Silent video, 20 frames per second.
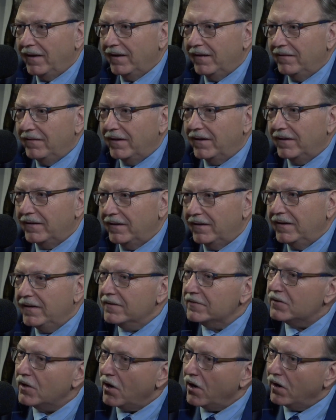then it
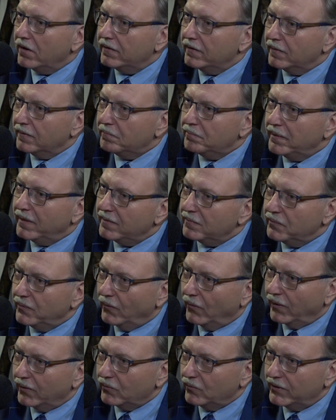is hard to
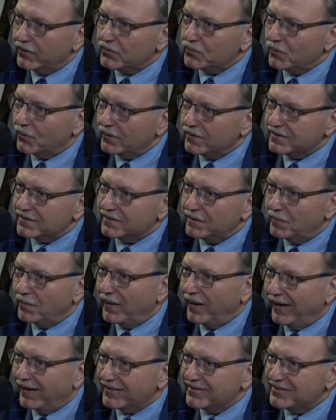pinpoint which one's the
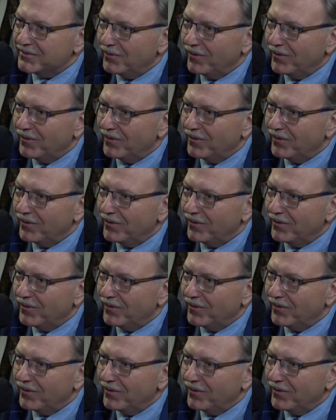best,